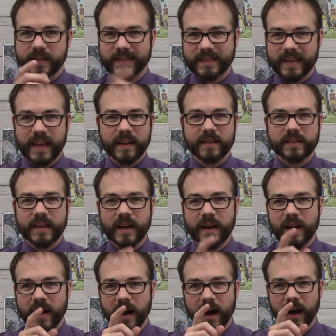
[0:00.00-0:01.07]
Send
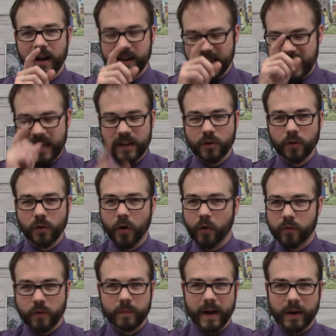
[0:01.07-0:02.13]
an eagle
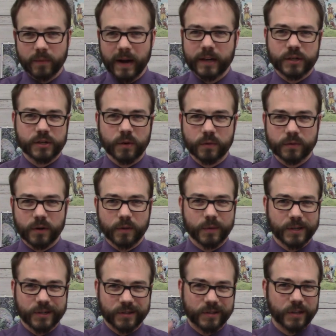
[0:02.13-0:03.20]
over my right shoulder,
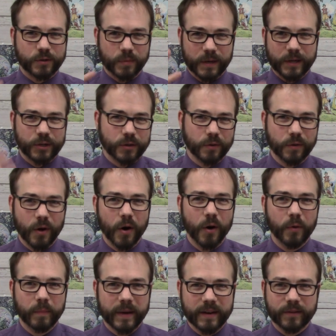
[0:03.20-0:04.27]
which is the traditional
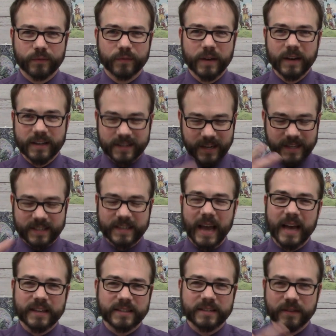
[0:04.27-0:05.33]
omen of
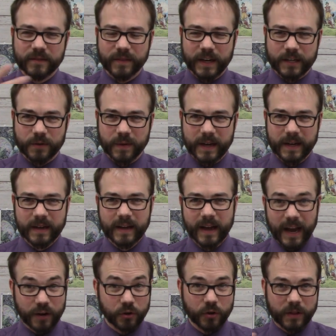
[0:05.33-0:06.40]
success and victory
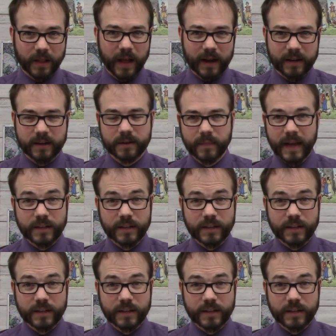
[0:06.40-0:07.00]
and good luck.